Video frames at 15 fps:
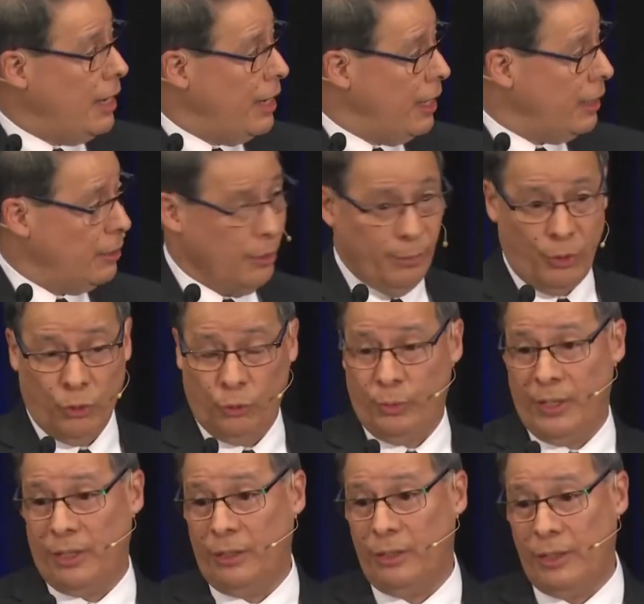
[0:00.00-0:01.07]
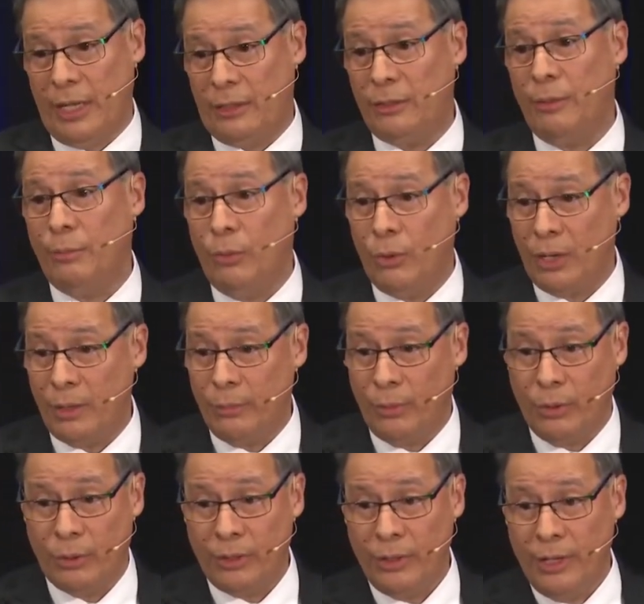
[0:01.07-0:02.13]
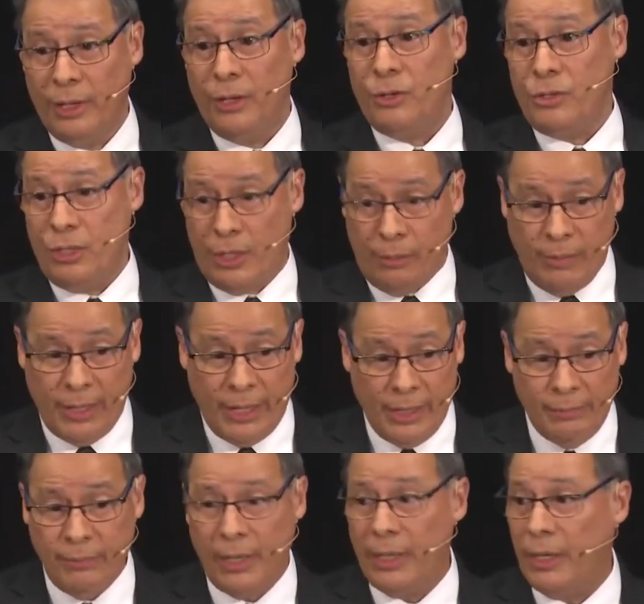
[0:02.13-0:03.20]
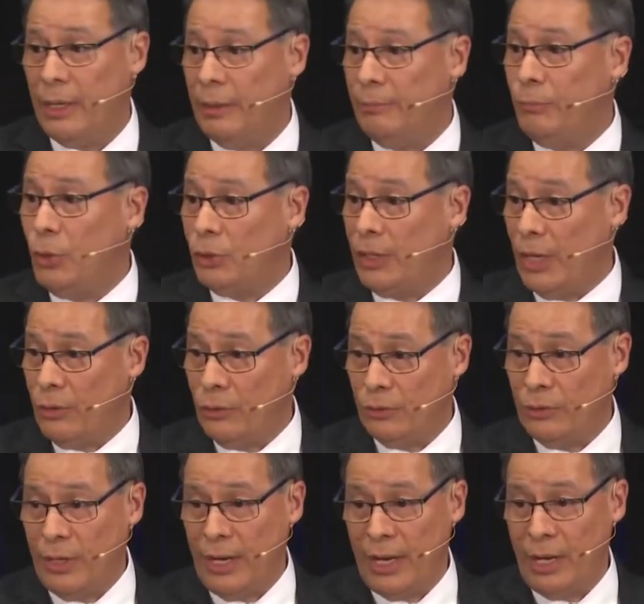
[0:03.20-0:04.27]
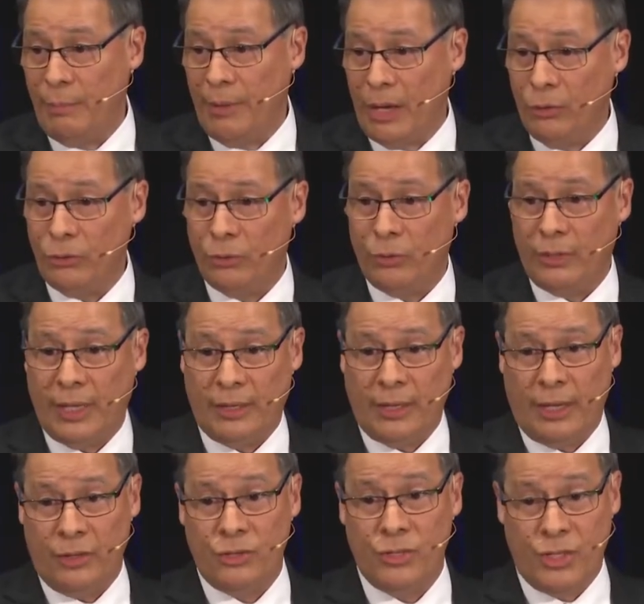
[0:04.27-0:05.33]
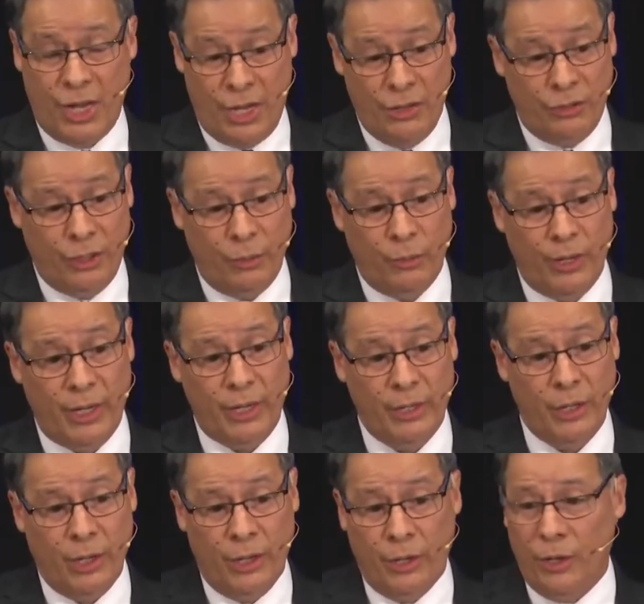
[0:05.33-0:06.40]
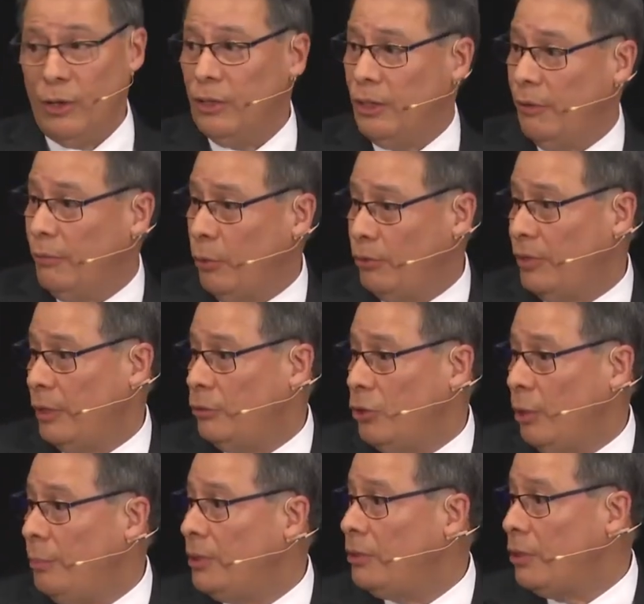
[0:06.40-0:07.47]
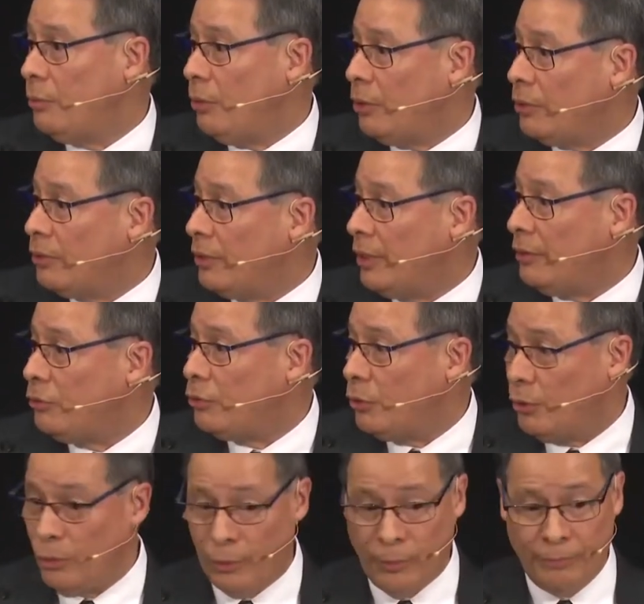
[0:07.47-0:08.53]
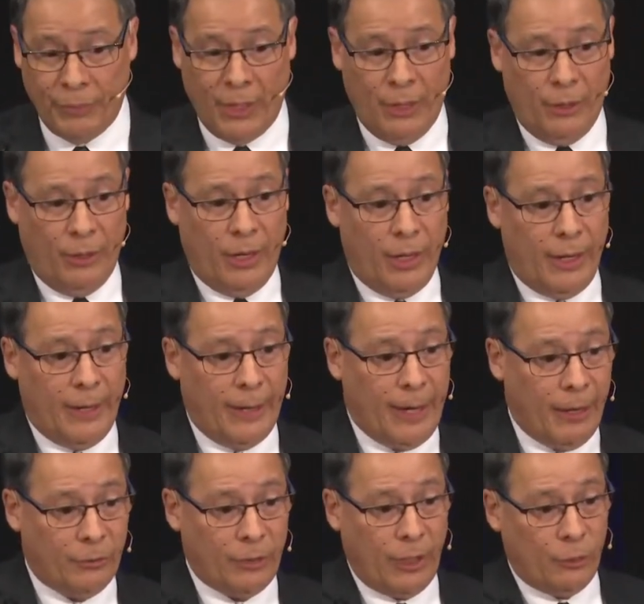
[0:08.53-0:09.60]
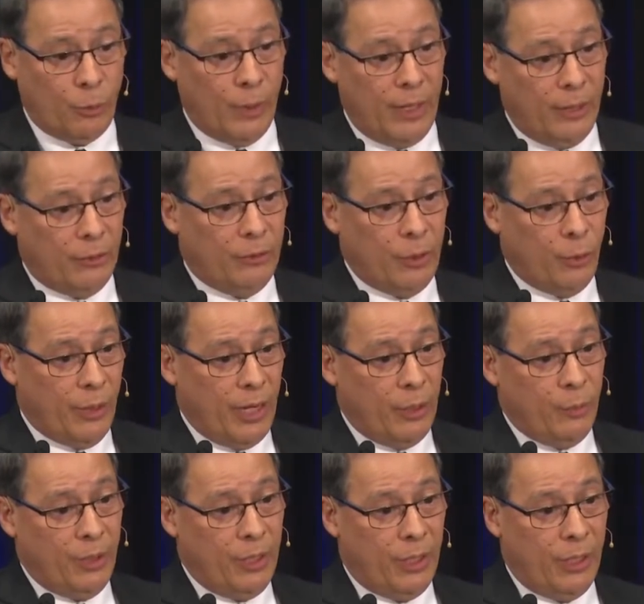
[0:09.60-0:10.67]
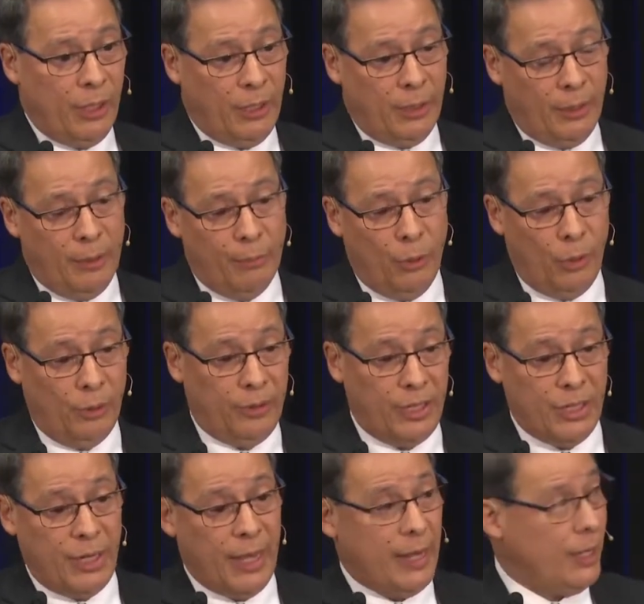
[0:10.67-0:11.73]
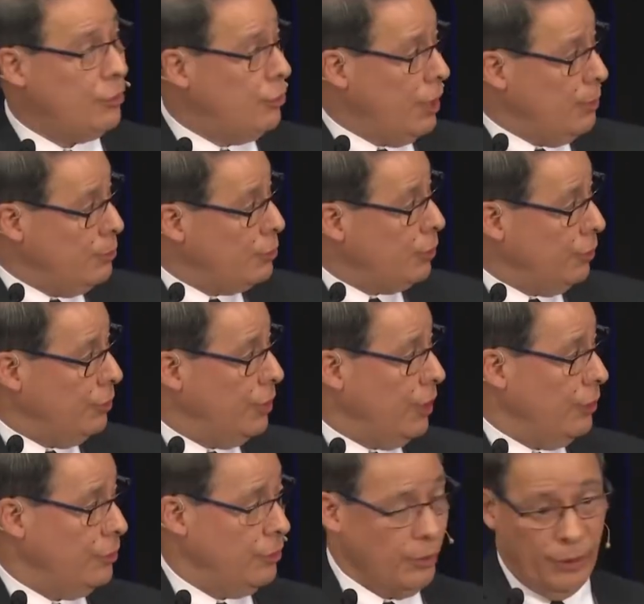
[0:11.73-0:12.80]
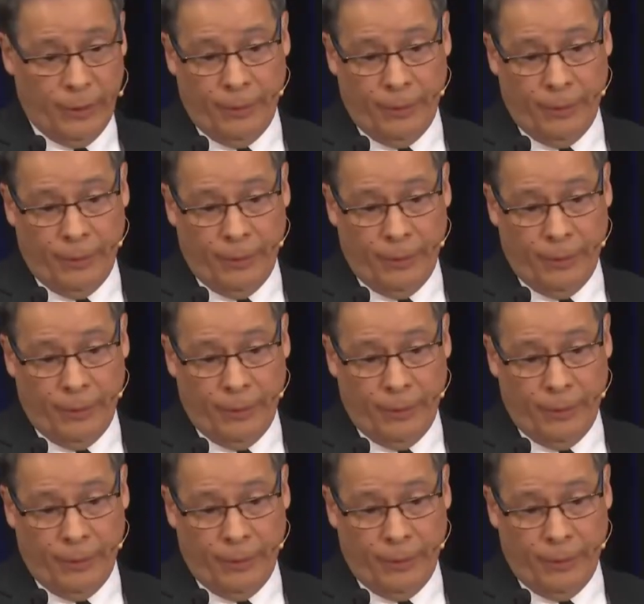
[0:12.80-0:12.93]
clinic because we are detecting more and more germline uh, mutations in AML, so that has changed the way the flow cytometry works, and so uh, as, as well as the way we uh, involve the genetic teams on this.